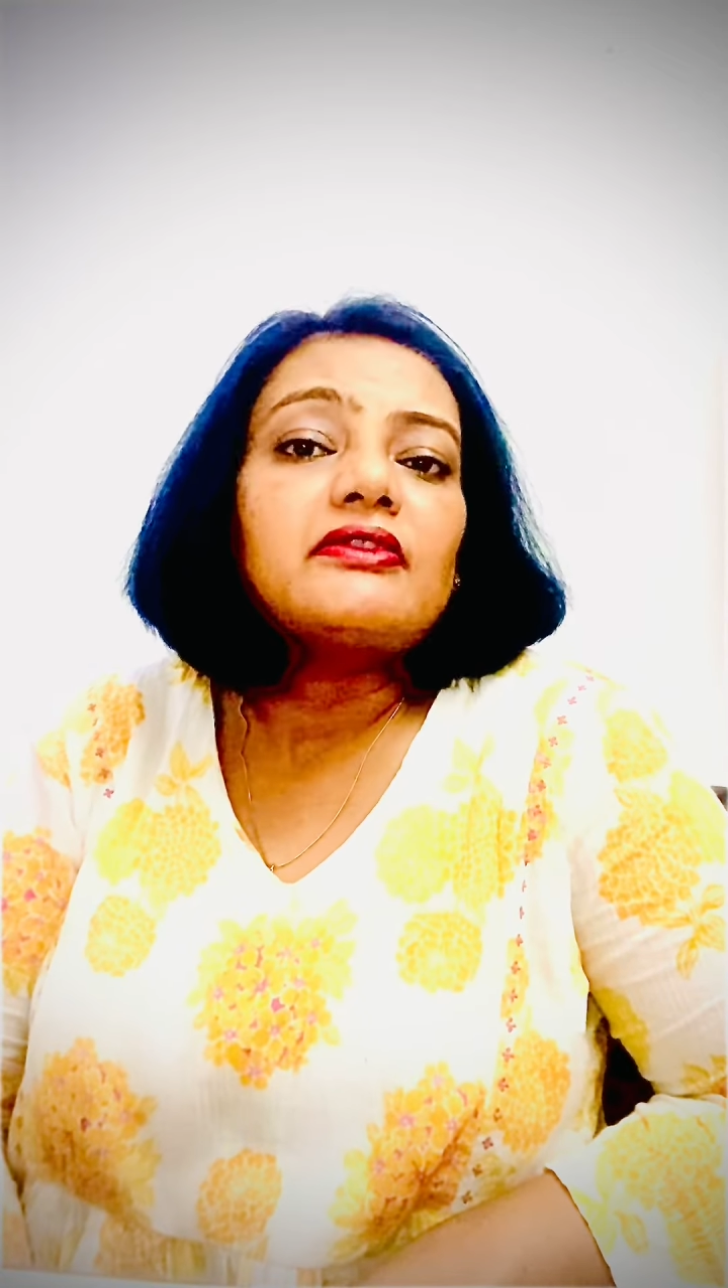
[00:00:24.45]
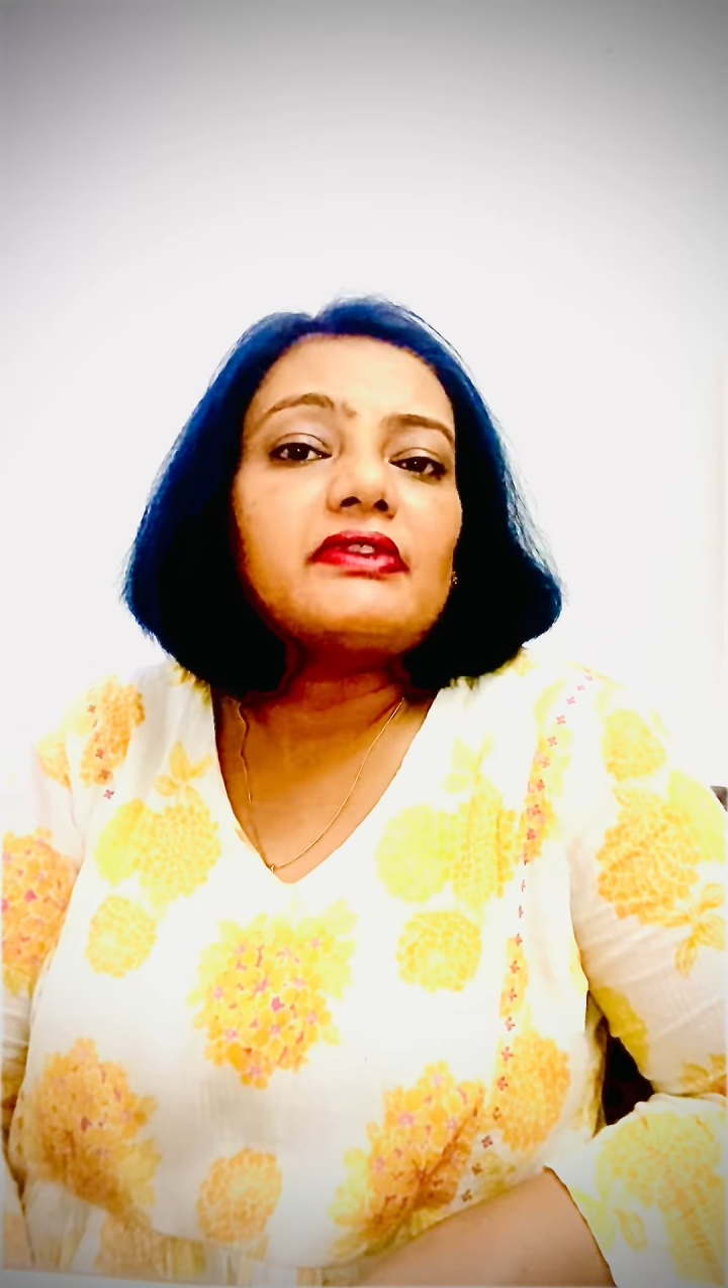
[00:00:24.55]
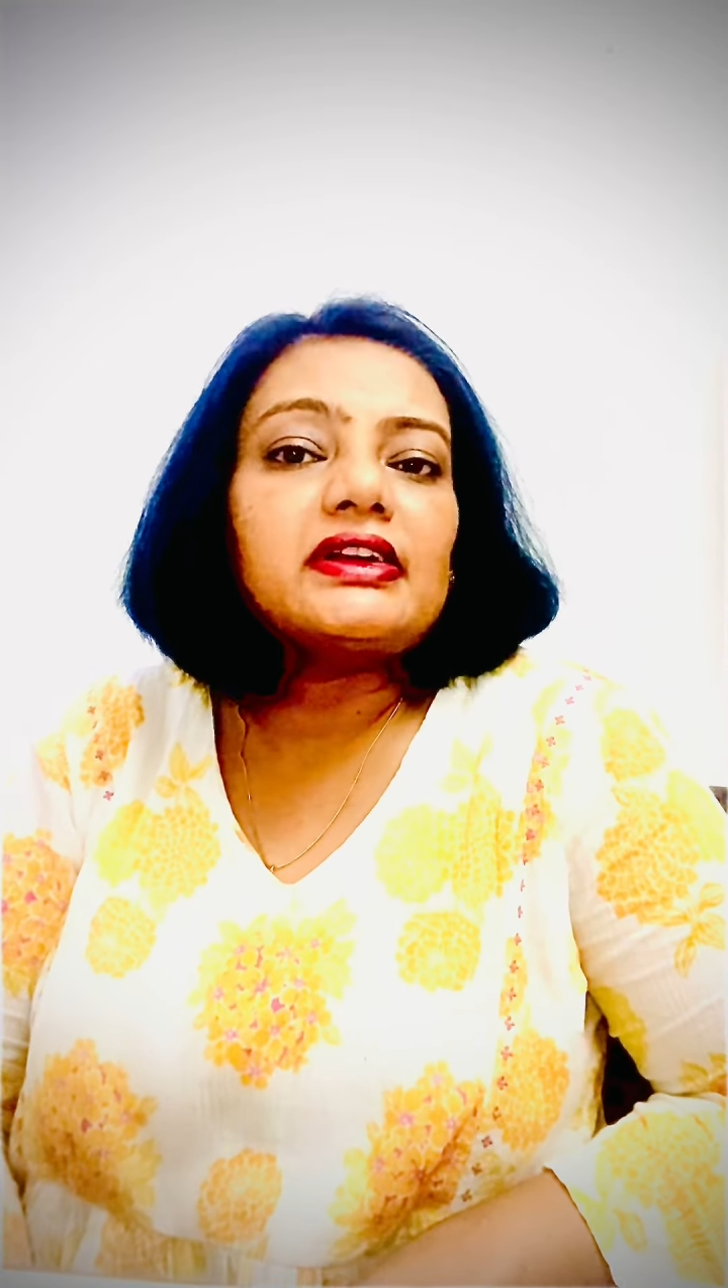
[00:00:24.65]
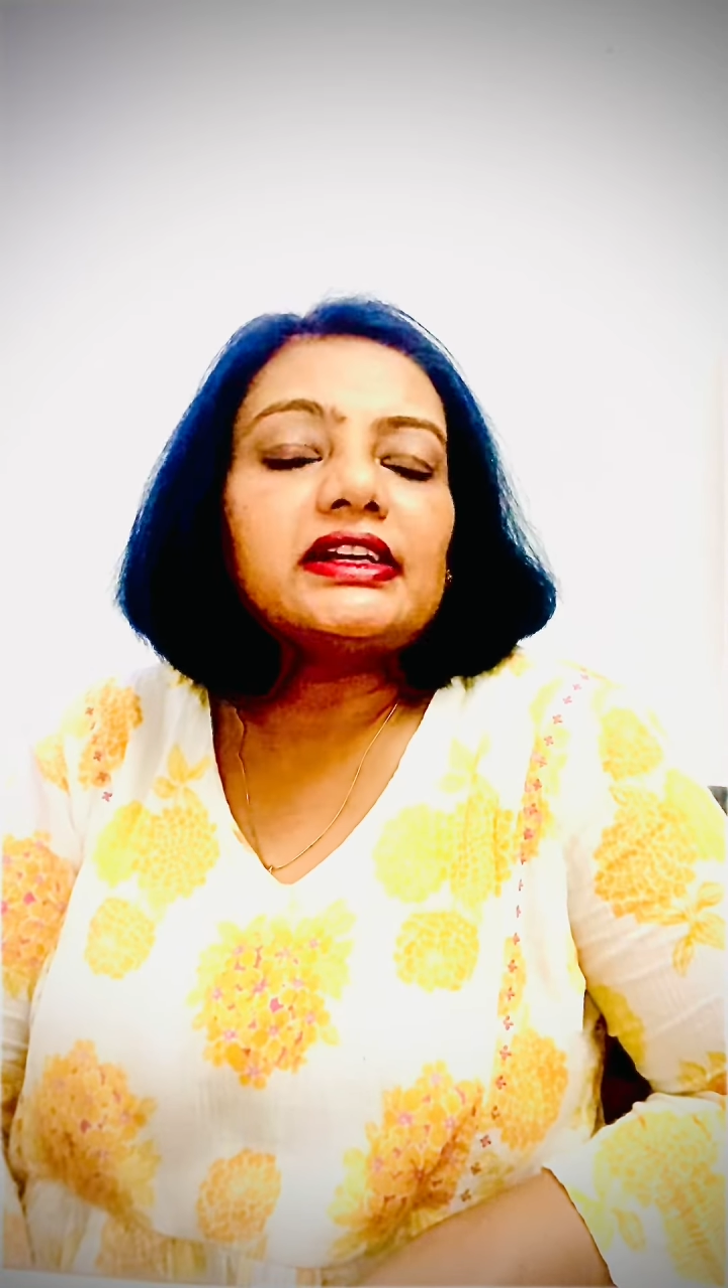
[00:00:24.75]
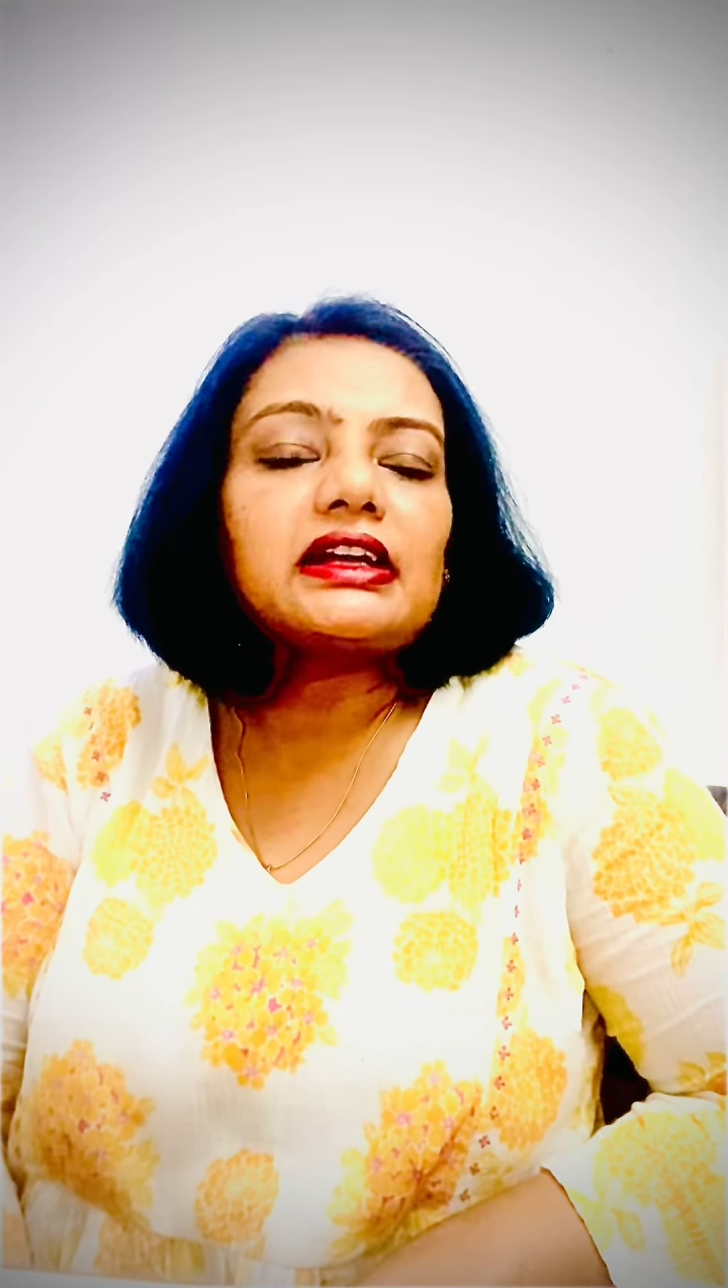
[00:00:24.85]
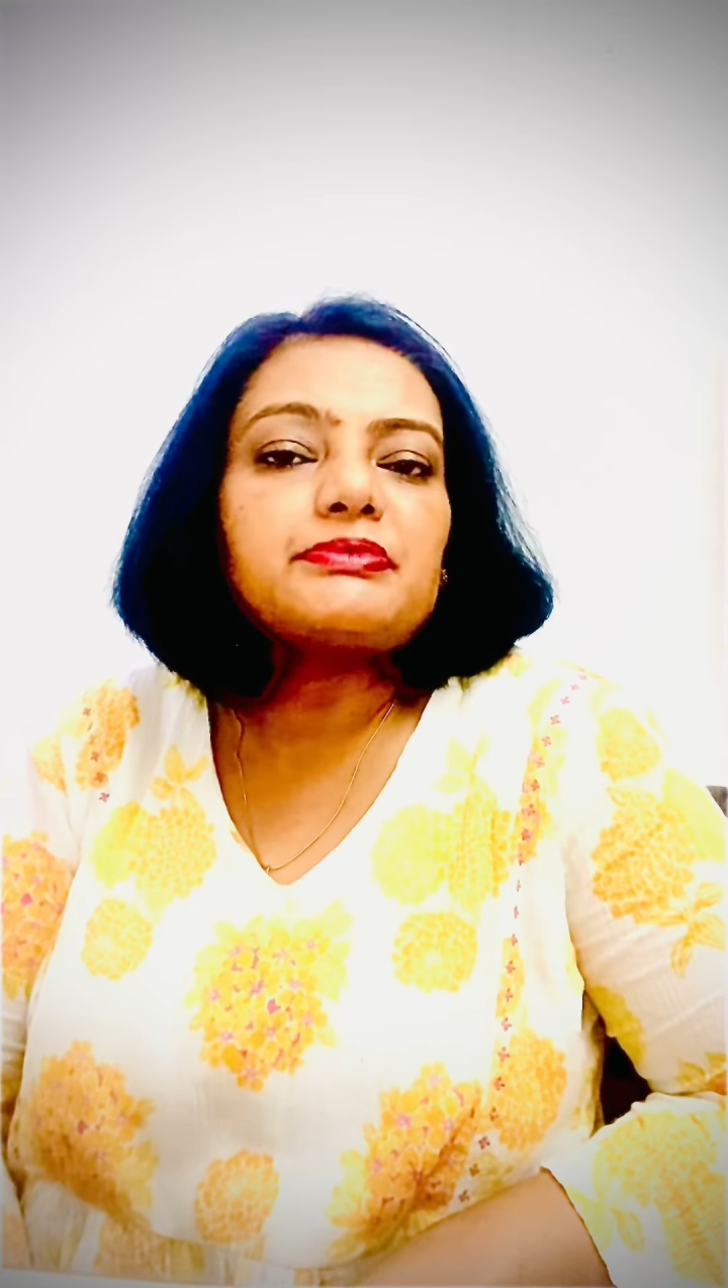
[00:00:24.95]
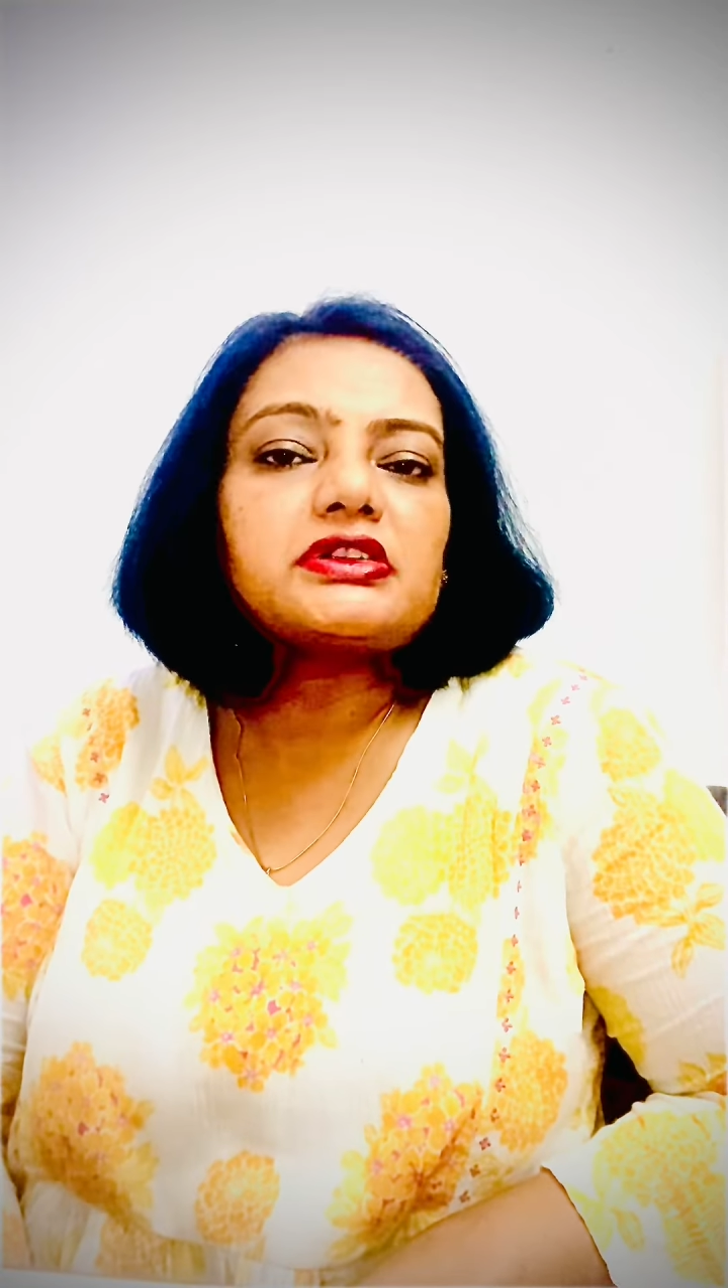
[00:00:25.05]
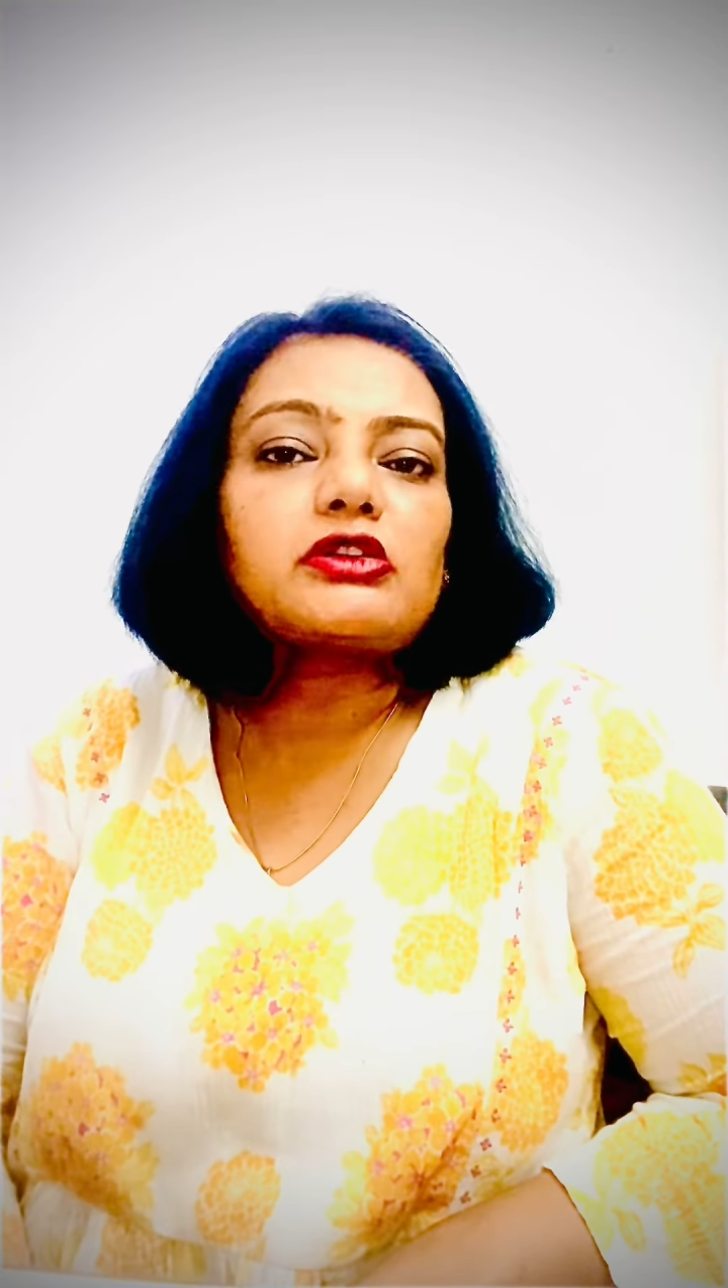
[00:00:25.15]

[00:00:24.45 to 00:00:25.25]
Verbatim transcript: When it comes in